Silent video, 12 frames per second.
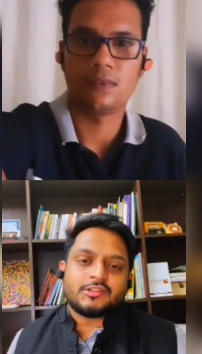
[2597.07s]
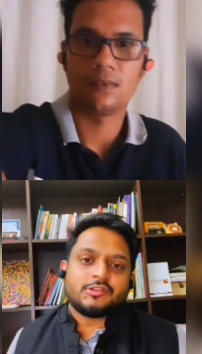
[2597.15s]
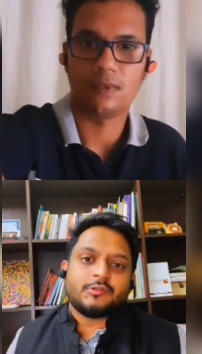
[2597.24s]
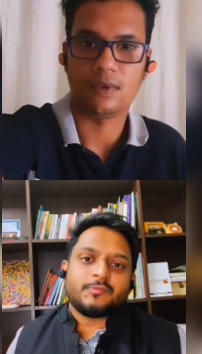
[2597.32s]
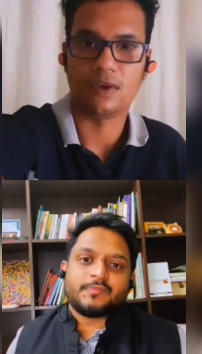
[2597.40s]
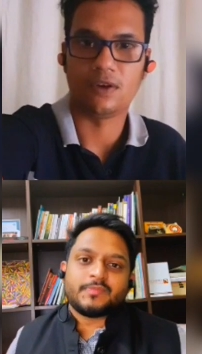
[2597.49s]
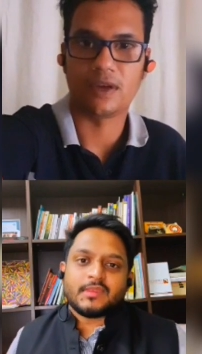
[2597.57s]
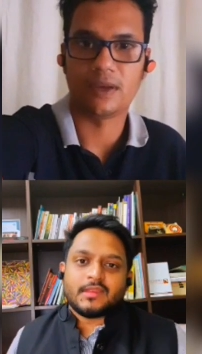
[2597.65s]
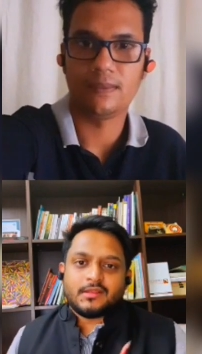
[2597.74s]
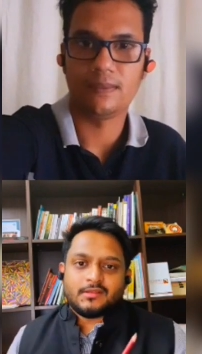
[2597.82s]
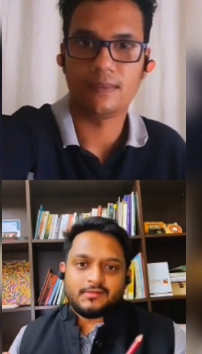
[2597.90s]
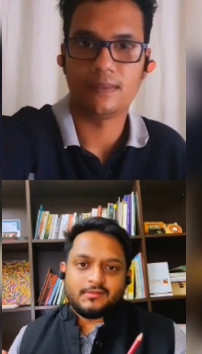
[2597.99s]
Speaker 1: So okay,
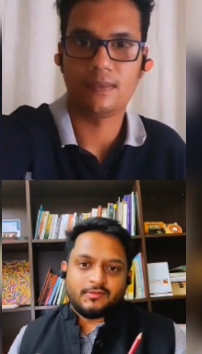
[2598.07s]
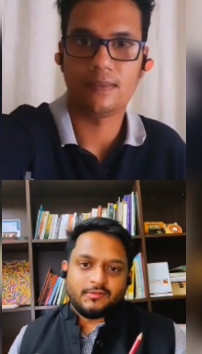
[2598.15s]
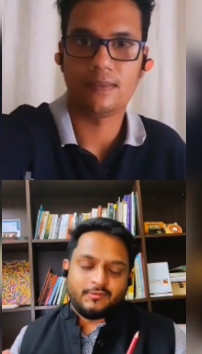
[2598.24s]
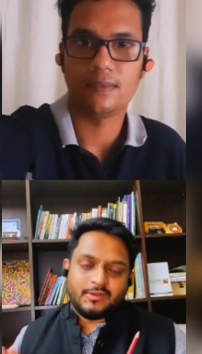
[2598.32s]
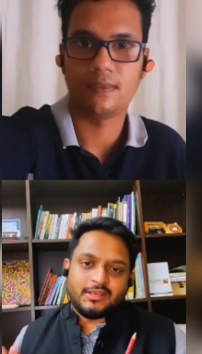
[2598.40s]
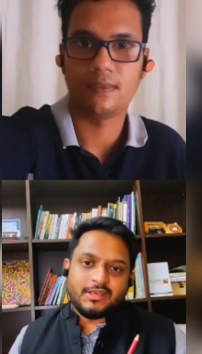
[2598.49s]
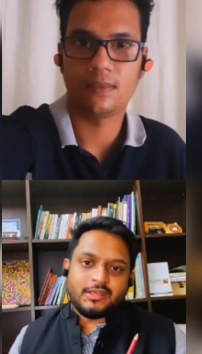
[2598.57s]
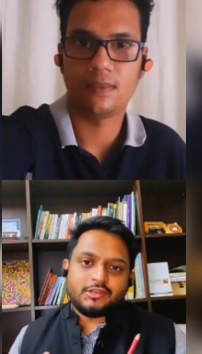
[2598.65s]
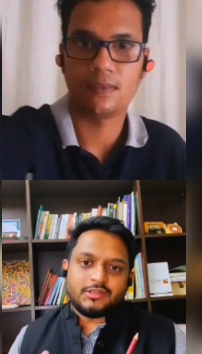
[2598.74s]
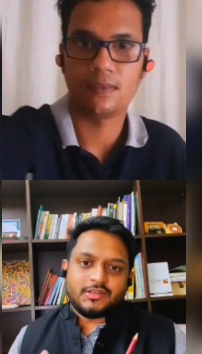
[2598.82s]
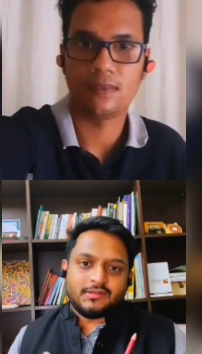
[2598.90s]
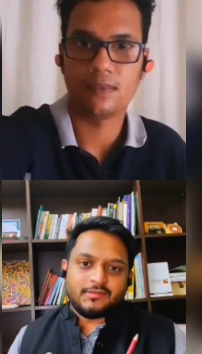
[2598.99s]
we need
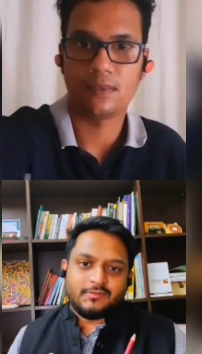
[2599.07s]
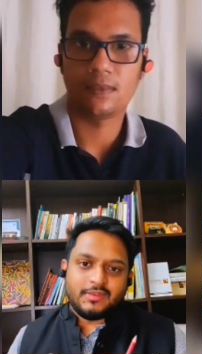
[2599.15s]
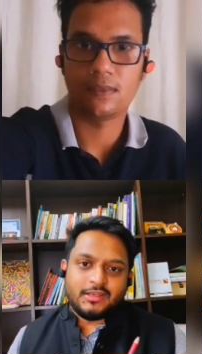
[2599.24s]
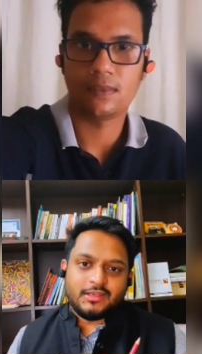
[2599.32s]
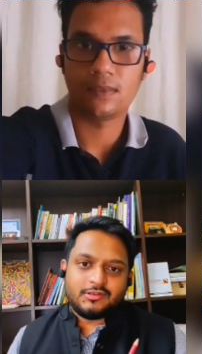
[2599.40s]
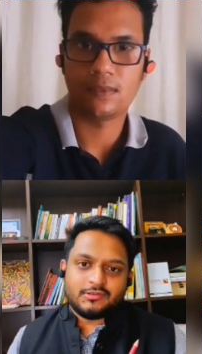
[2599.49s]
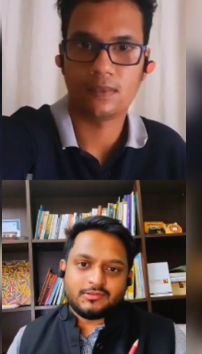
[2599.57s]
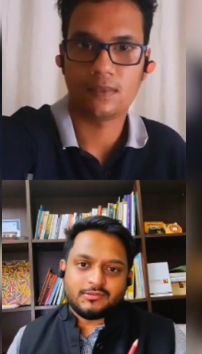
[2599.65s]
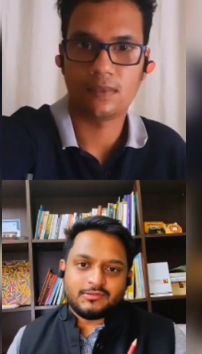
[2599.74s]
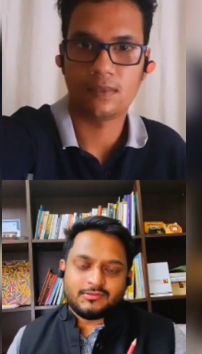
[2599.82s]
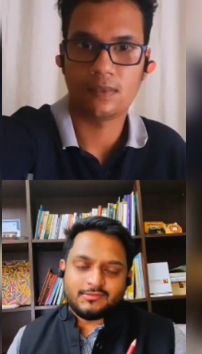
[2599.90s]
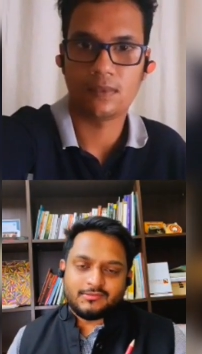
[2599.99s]
to we need to
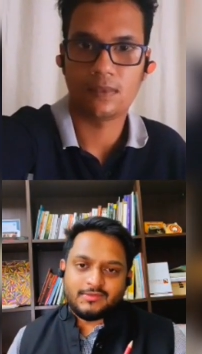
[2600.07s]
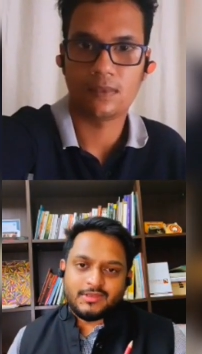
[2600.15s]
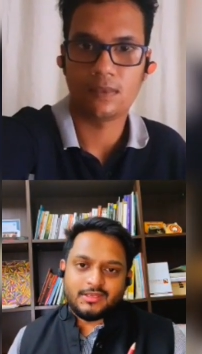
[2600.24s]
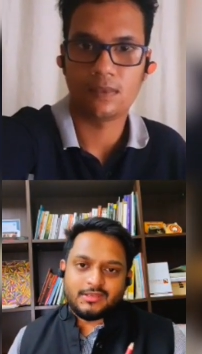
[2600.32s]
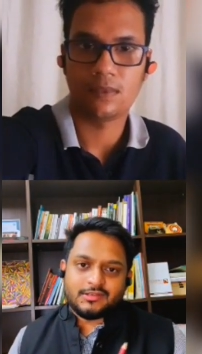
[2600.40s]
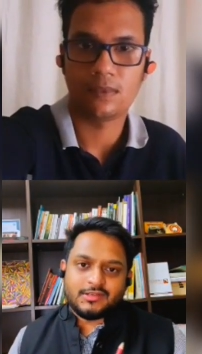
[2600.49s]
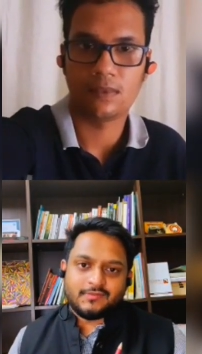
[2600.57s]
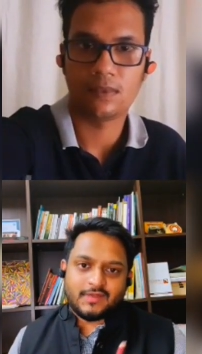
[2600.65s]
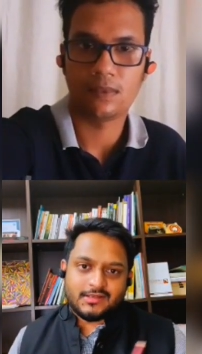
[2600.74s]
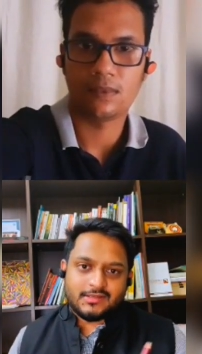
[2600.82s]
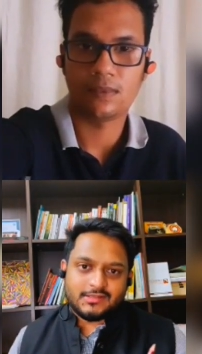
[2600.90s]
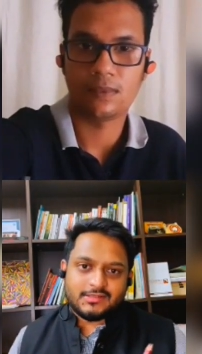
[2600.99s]
we need to
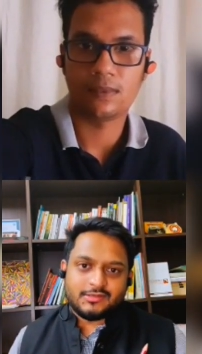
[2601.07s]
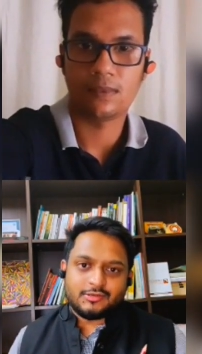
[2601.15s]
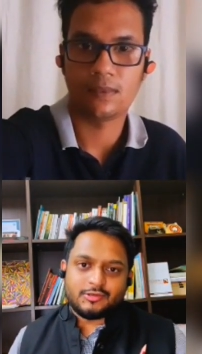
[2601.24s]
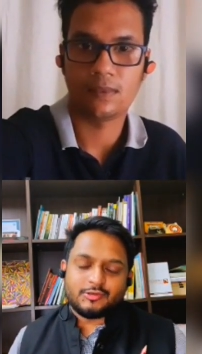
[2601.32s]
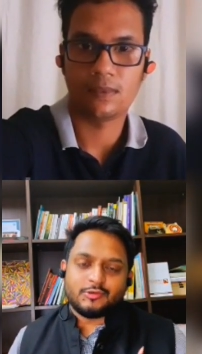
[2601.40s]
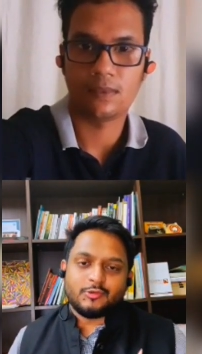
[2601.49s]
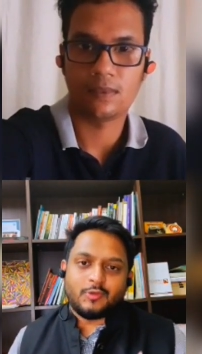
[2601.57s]
divide this into two.